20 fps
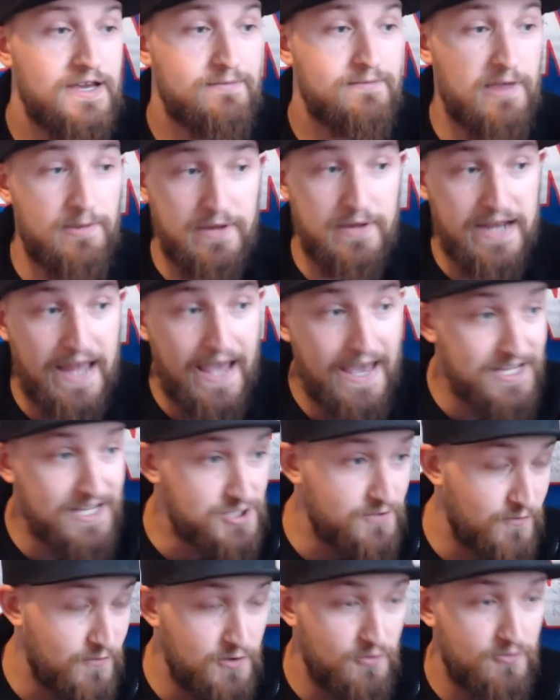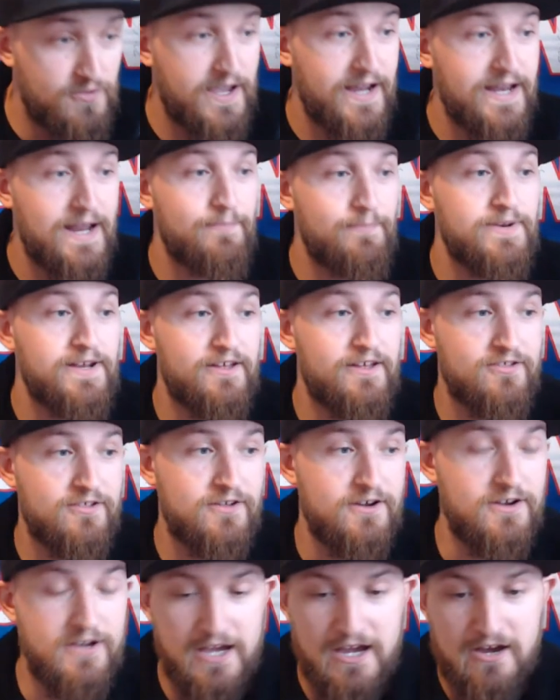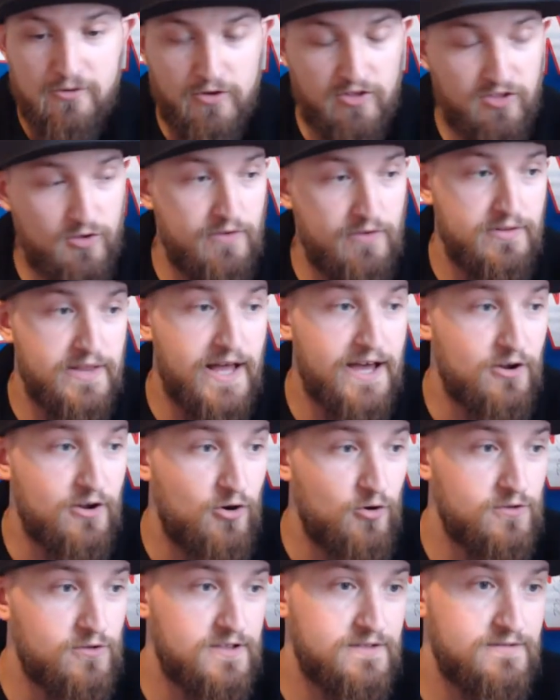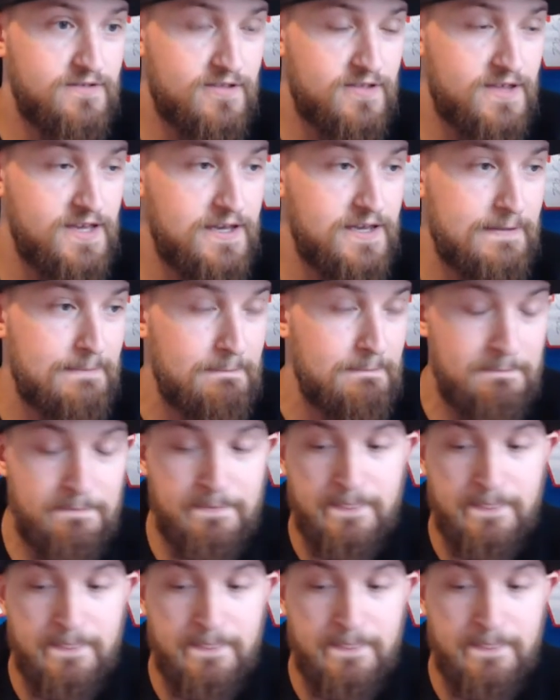Maybe an edge if we don't sign Epinesa. We still have a lot of holes in this team.